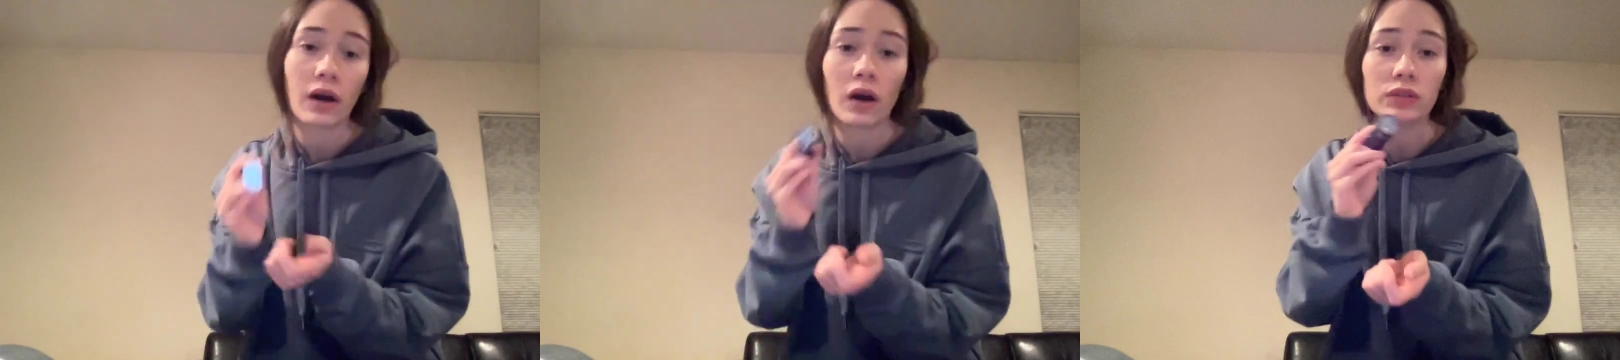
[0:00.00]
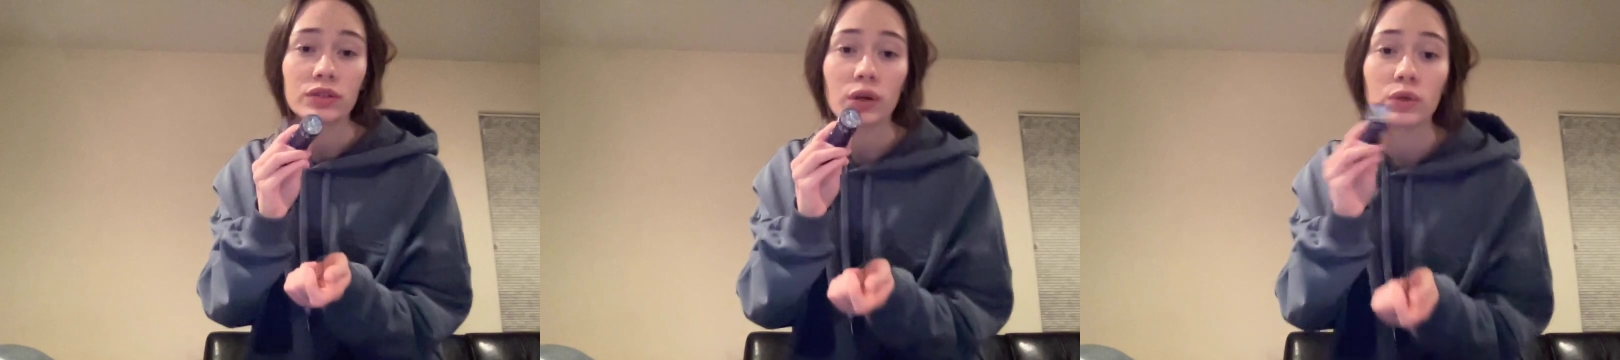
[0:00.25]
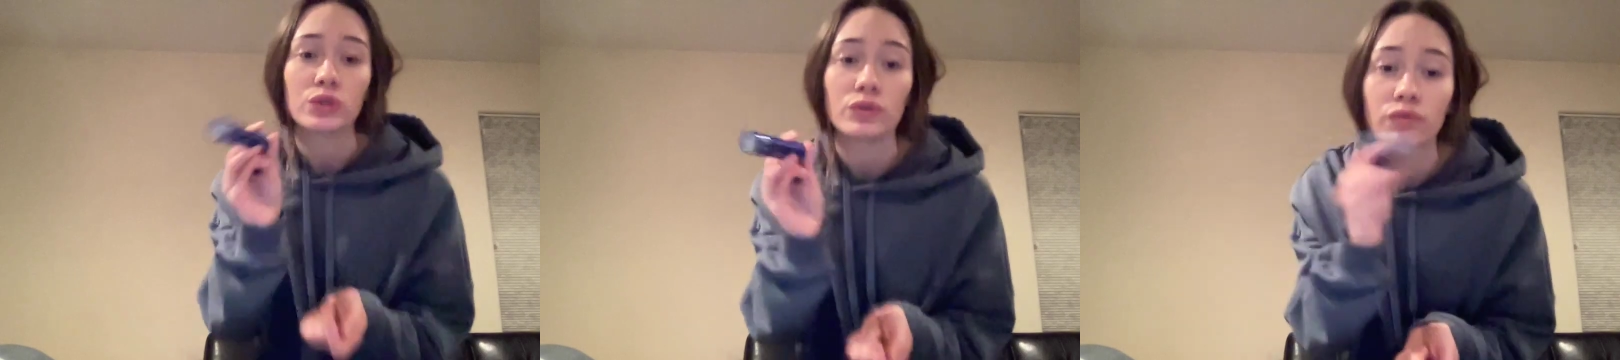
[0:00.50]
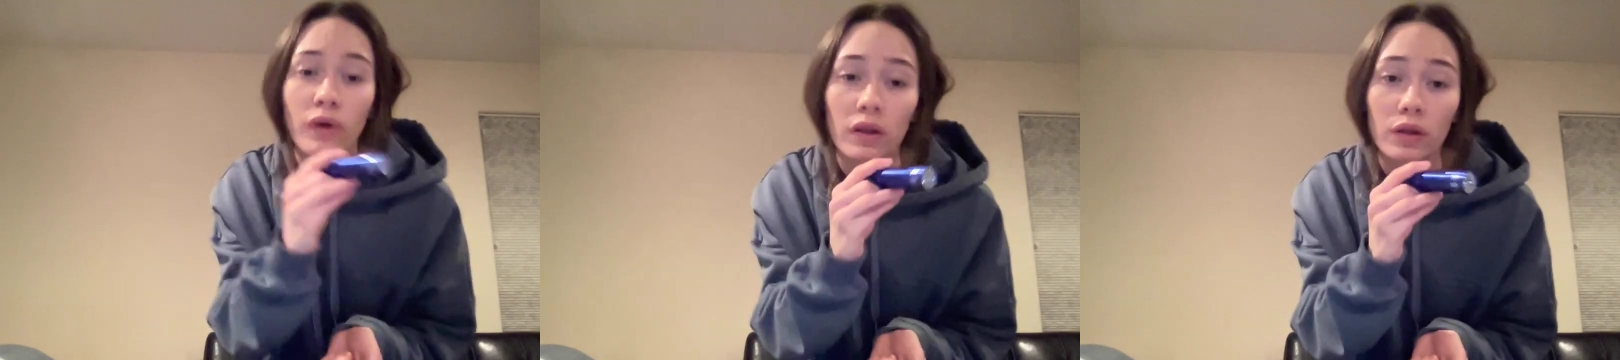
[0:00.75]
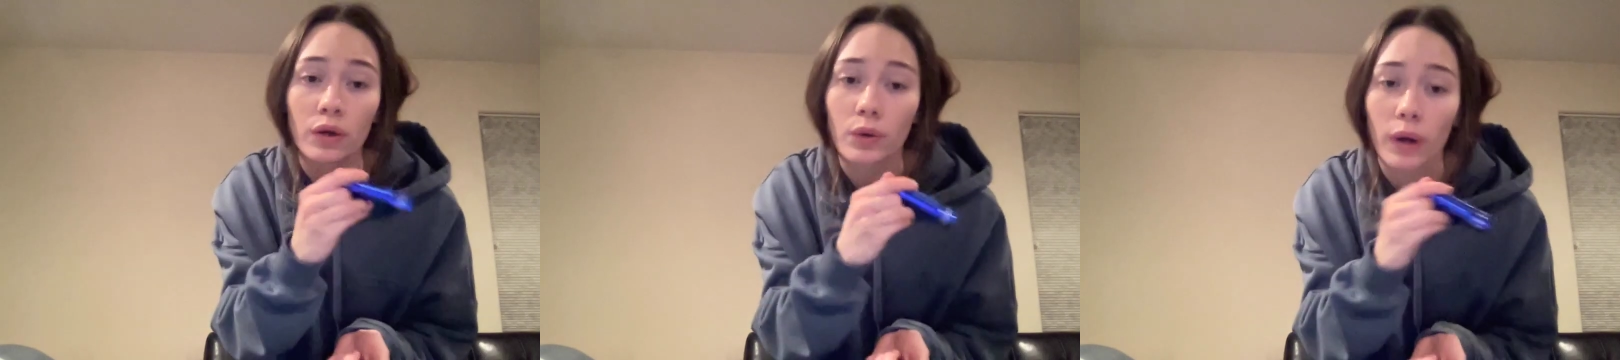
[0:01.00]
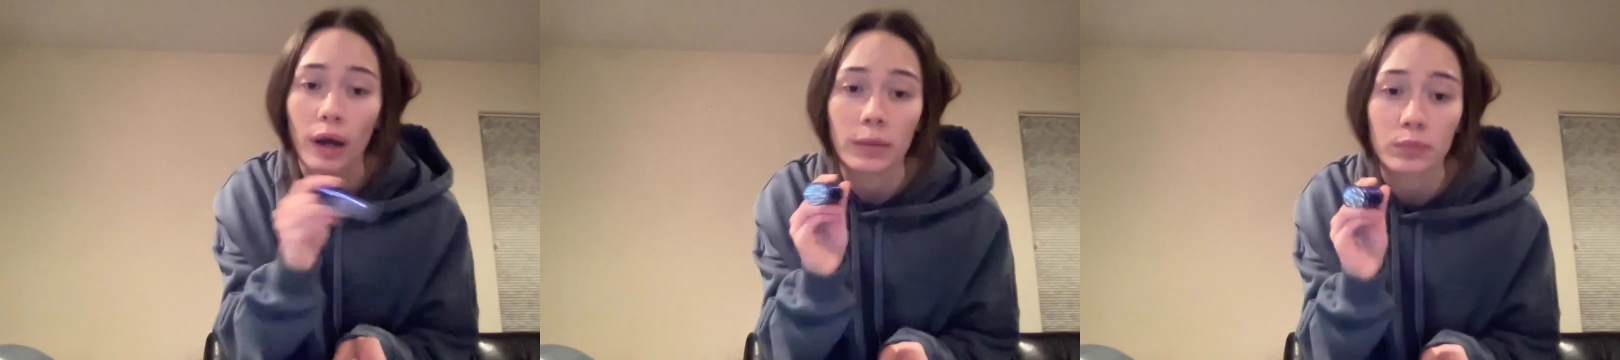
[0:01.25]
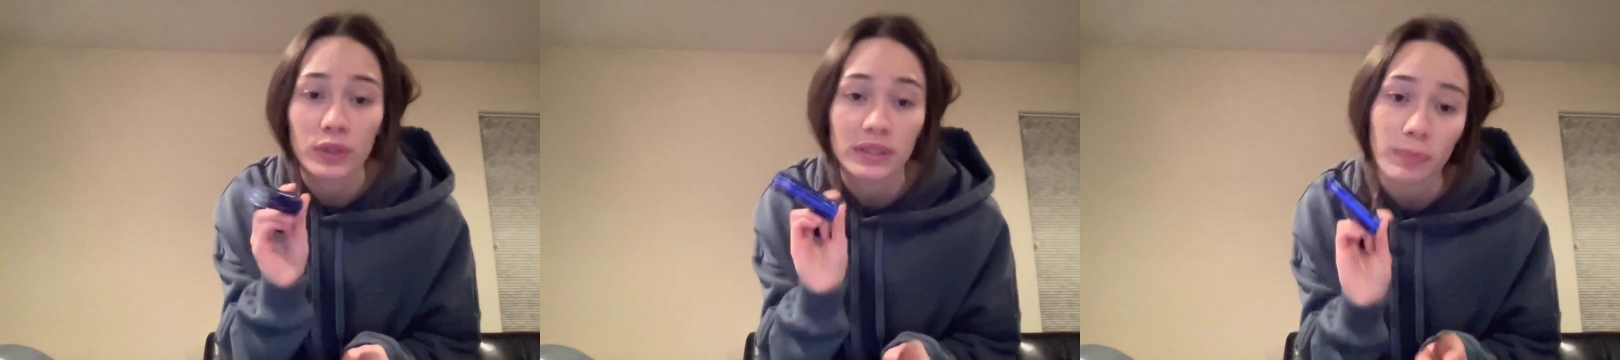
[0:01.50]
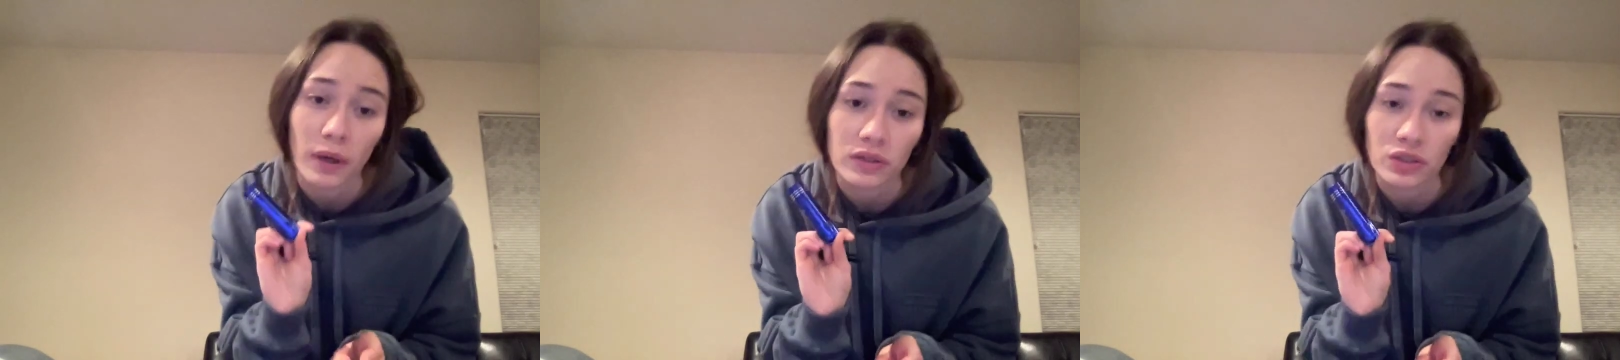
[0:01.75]
also to follow
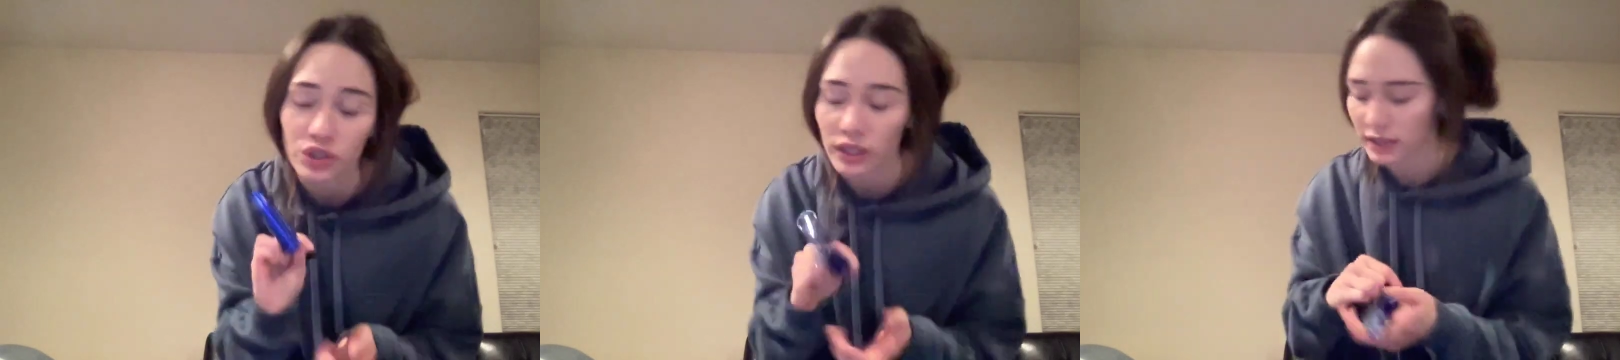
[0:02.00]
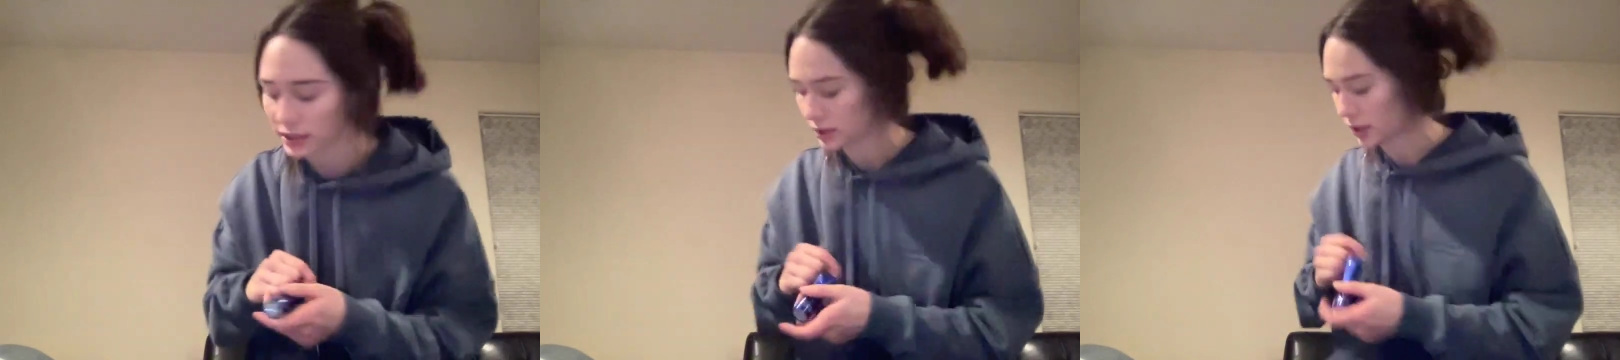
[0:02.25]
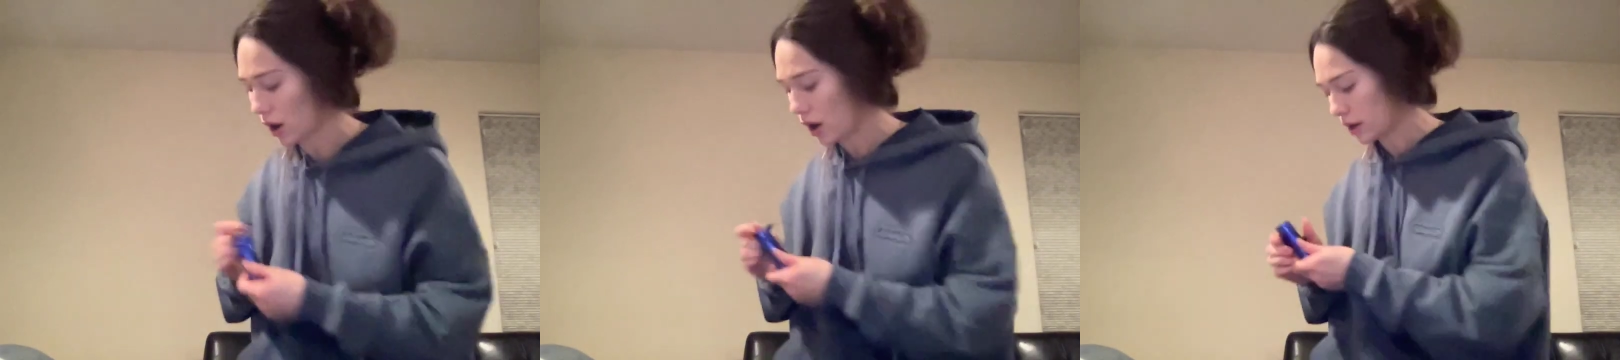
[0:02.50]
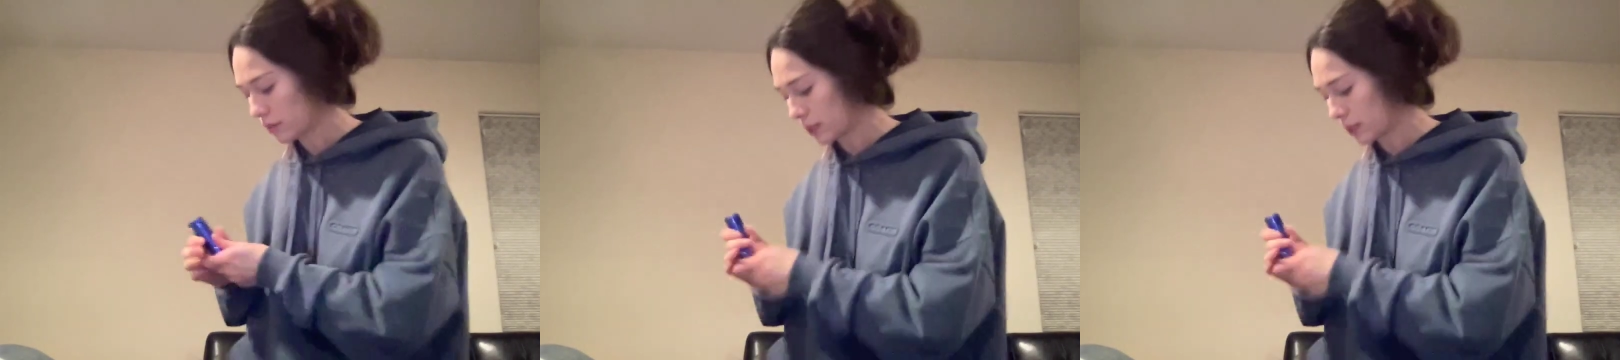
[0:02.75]
response checks on